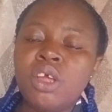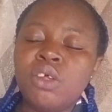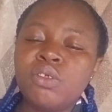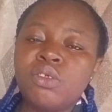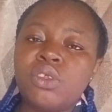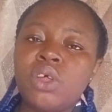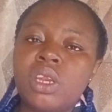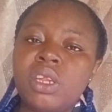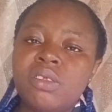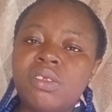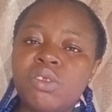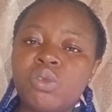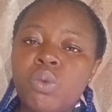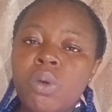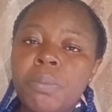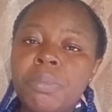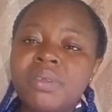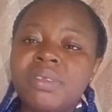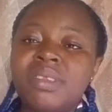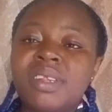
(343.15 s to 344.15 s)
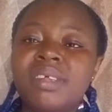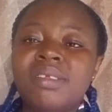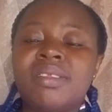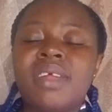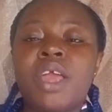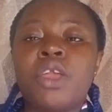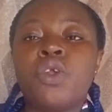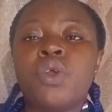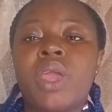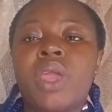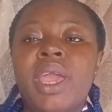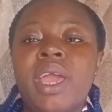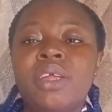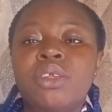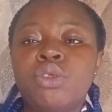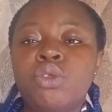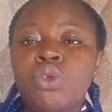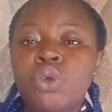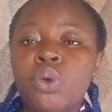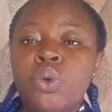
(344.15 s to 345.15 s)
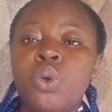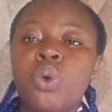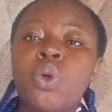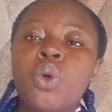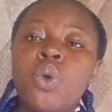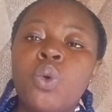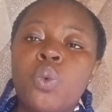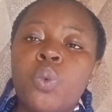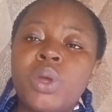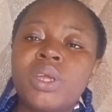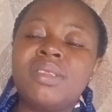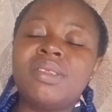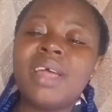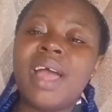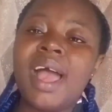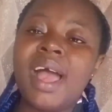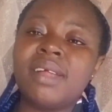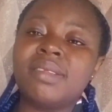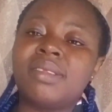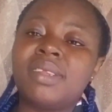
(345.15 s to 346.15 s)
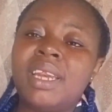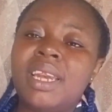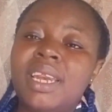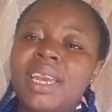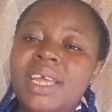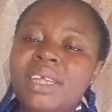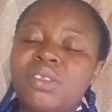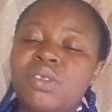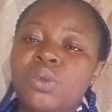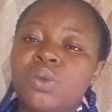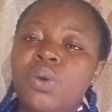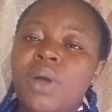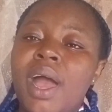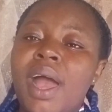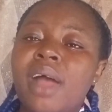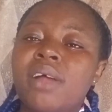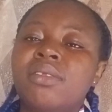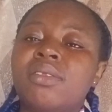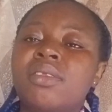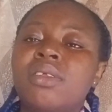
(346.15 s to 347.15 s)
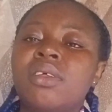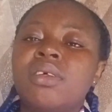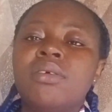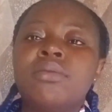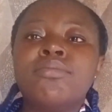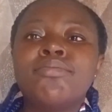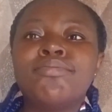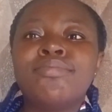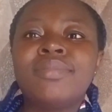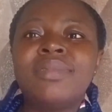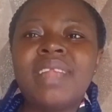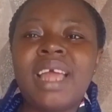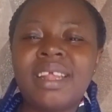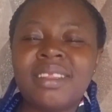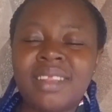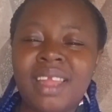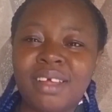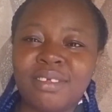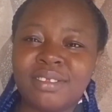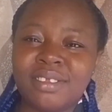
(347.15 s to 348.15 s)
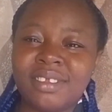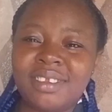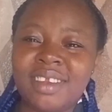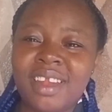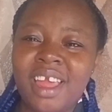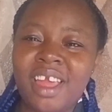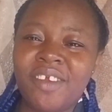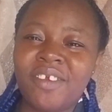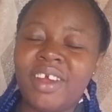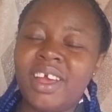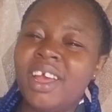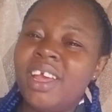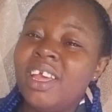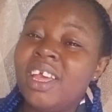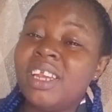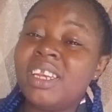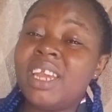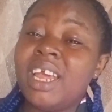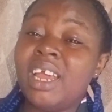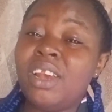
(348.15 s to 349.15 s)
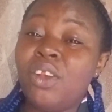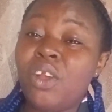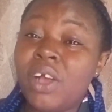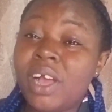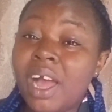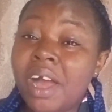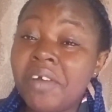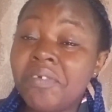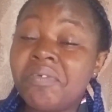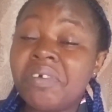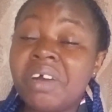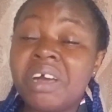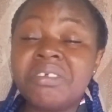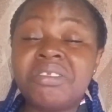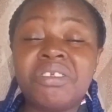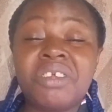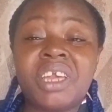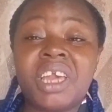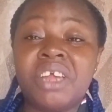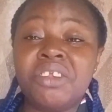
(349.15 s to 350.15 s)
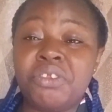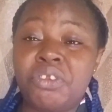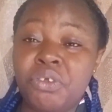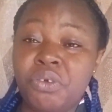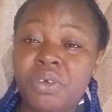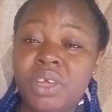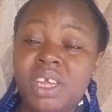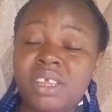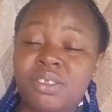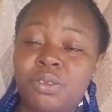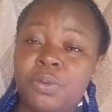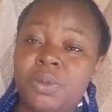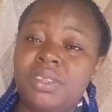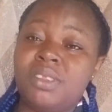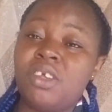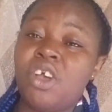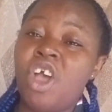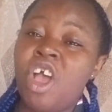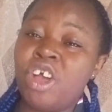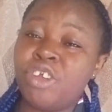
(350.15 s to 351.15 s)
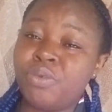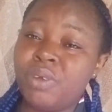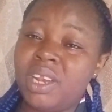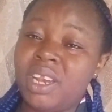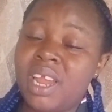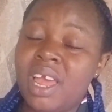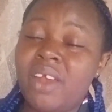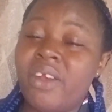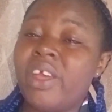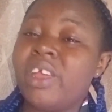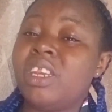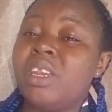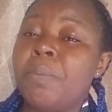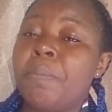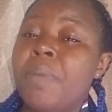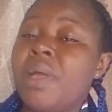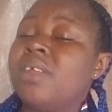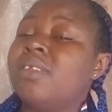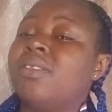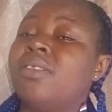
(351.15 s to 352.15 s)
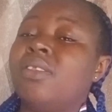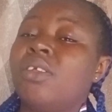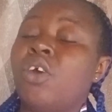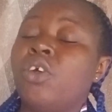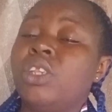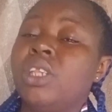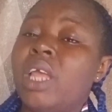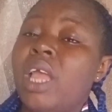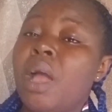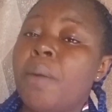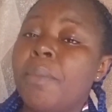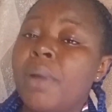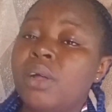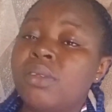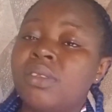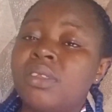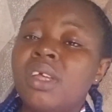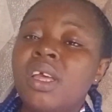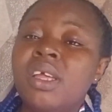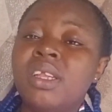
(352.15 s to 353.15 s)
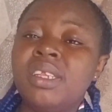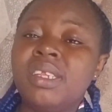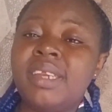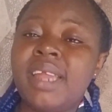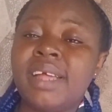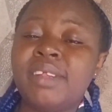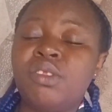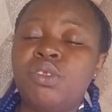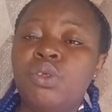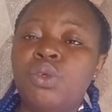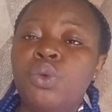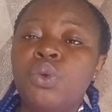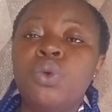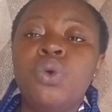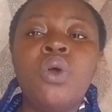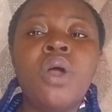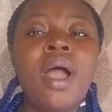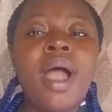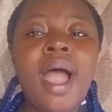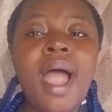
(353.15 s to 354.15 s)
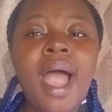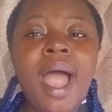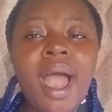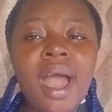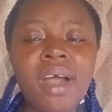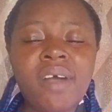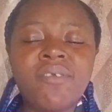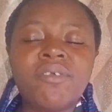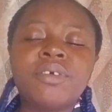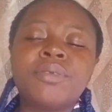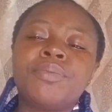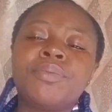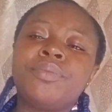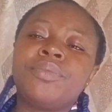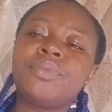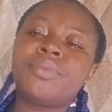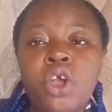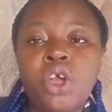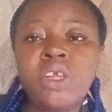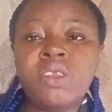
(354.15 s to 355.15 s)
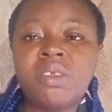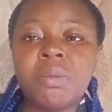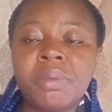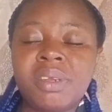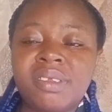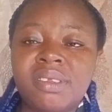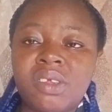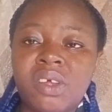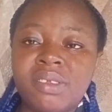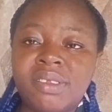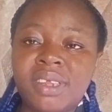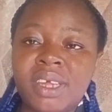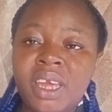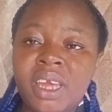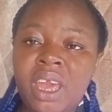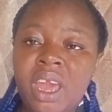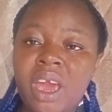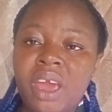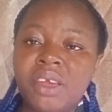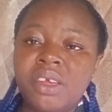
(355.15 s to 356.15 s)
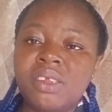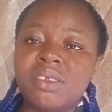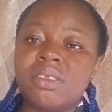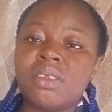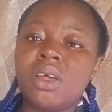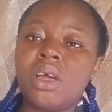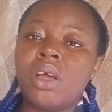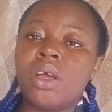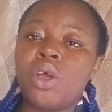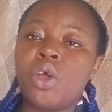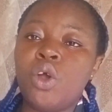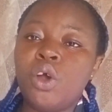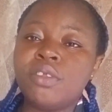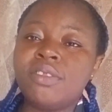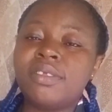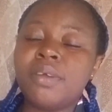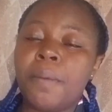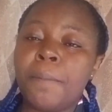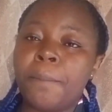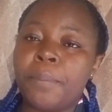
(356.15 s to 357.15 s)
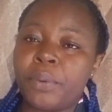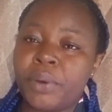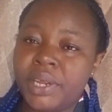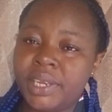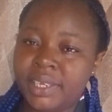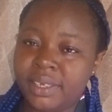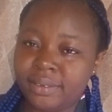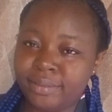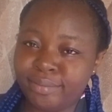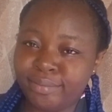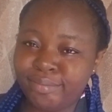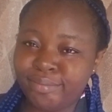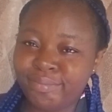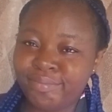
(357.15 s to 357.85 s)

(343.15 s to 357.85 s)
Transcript: So this is one business that you can do with as little as 10,000 naira. The local fowls, you can do it with 100 naira. It depends on the amount that you have. What I'm going to be discussing here is goat breeding.